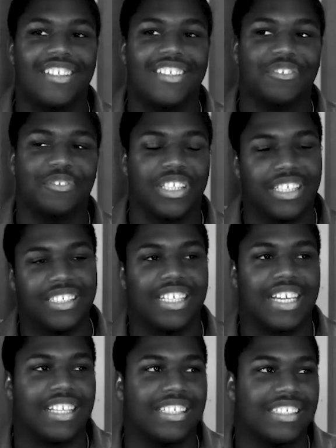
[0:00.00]
realistic
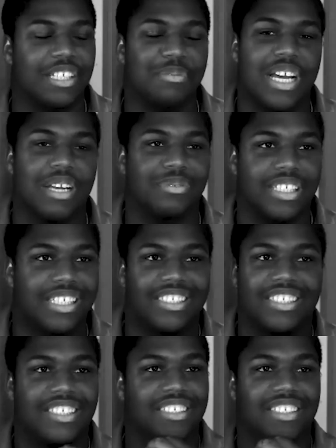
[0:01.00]
at the same time is like
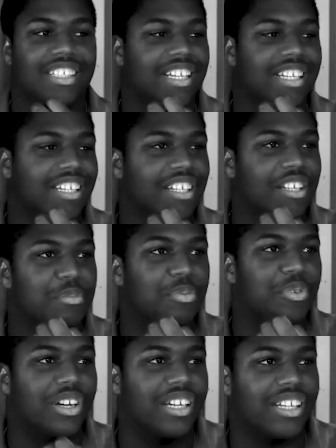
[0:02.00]
such a like good
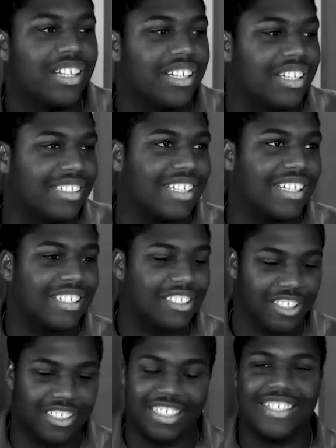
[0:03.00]
point, because like
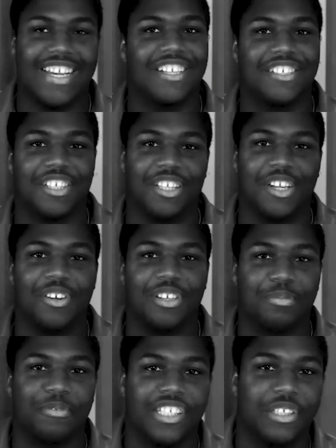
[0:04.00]
just the texture alone is
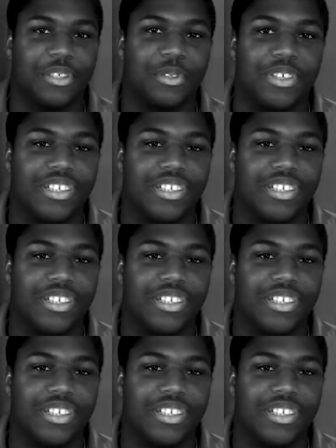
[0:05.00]
really cool.